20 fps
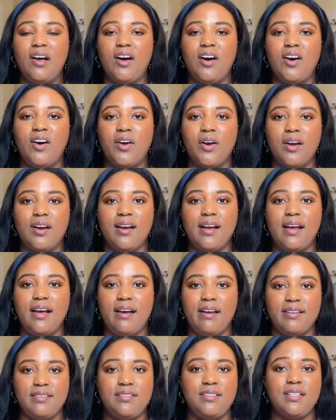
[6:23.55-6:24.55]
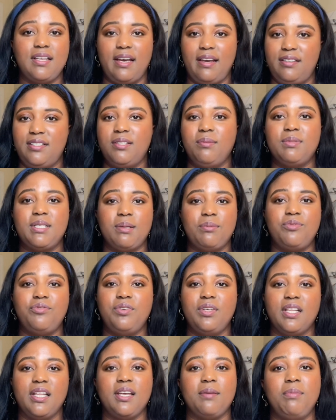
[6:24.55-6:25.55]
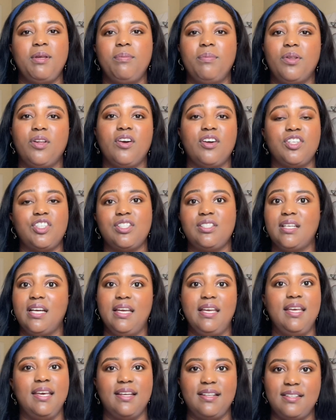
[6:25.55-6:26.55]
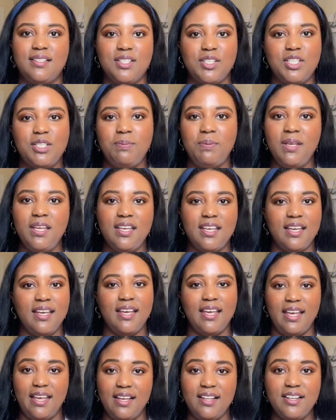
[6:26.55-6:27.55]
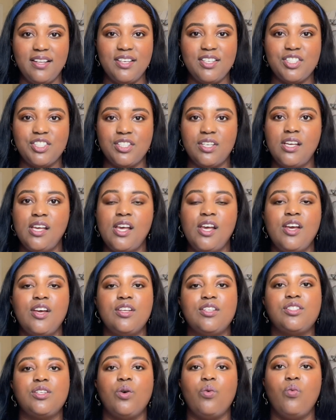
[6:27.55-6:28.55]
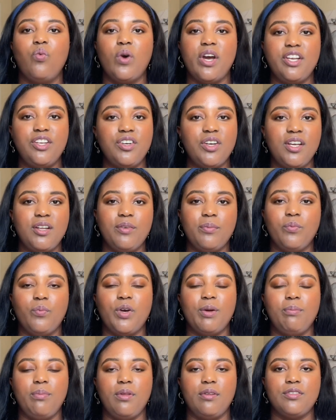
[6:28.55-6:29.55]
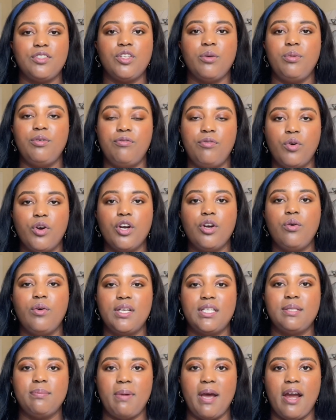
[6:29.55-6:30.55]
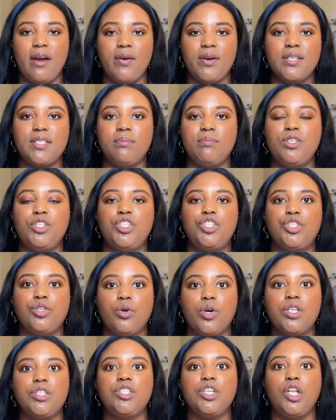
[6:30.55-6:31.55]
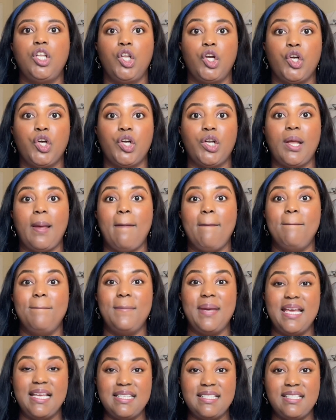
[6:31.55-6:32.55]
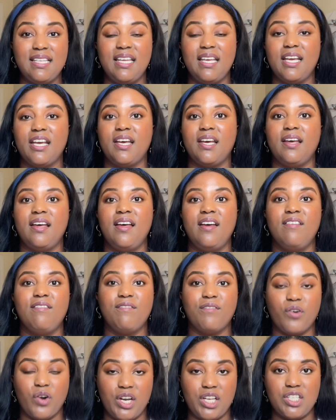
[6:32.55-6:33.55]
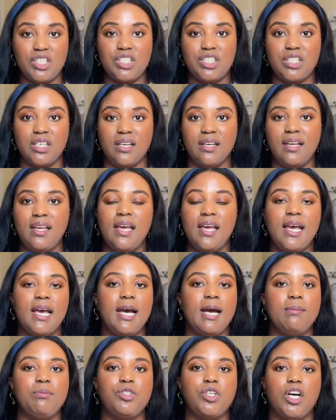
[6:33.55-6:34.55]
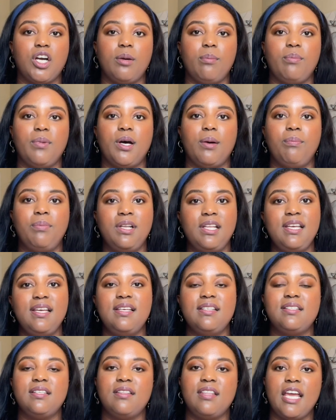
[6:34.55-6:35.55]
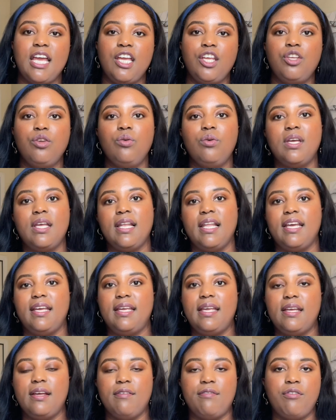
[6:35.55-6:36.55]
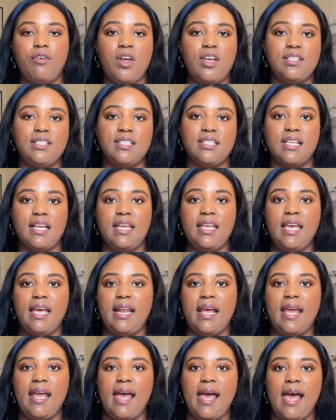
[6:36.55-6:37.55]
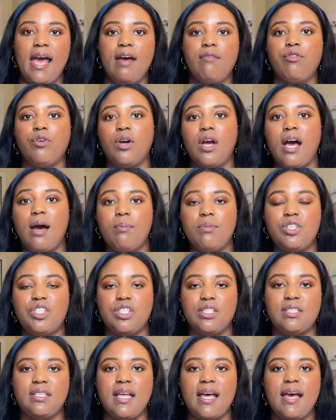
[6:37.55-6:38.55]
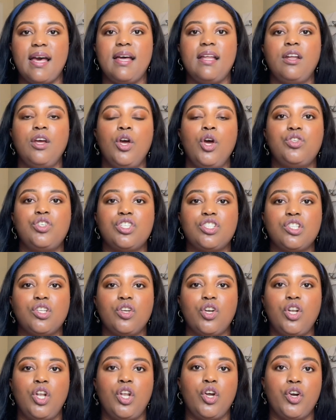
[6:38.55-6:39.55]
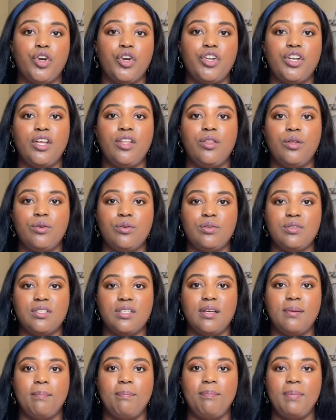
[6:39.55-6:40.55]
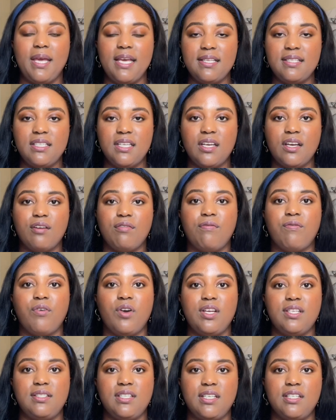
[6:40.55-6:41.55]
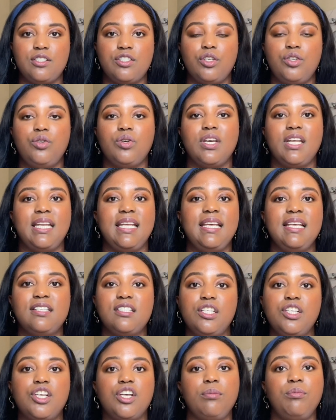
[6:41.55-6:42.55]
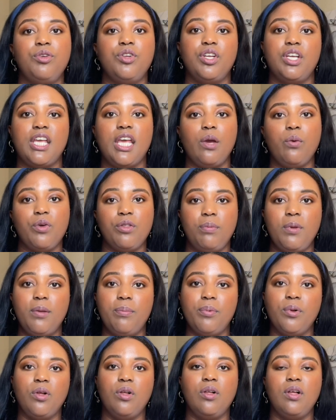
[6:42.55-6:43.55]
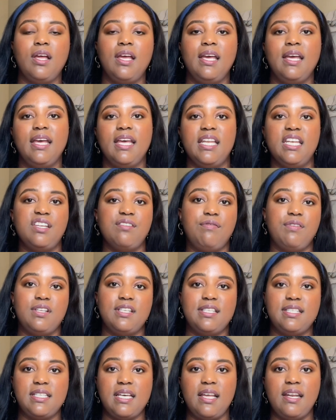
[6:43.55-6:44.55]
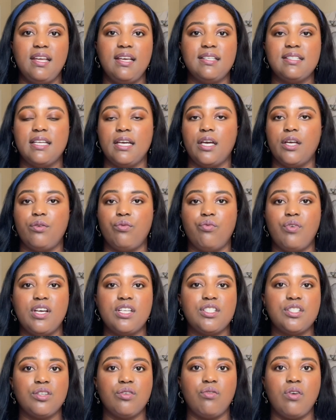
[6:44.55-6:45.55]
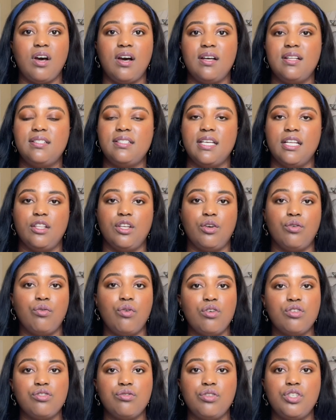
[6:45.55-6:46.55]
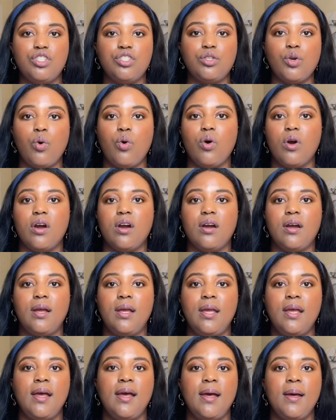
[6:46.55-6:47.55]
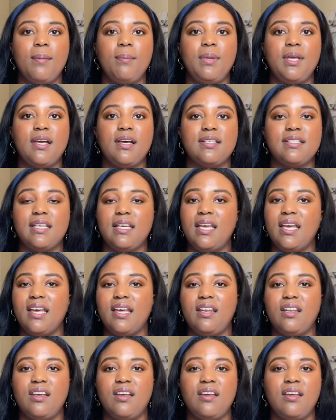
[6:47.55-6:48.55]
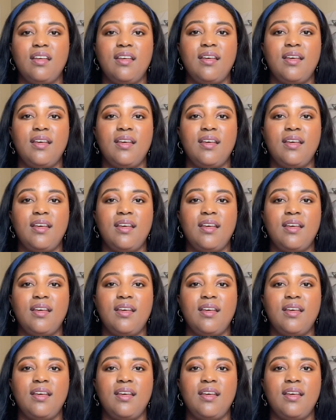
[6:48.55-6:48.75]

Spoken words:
are, I sometimes feel like people are just against speaking English. So when you're in, so before going to Paris, be sure to learn basic French. I'm talking about please, thank you, like phrases like can I have or how much is that. Just so learn those basic phrases so you can easily communicate with people in different settings, like at restaurants, at the grocery store, because again,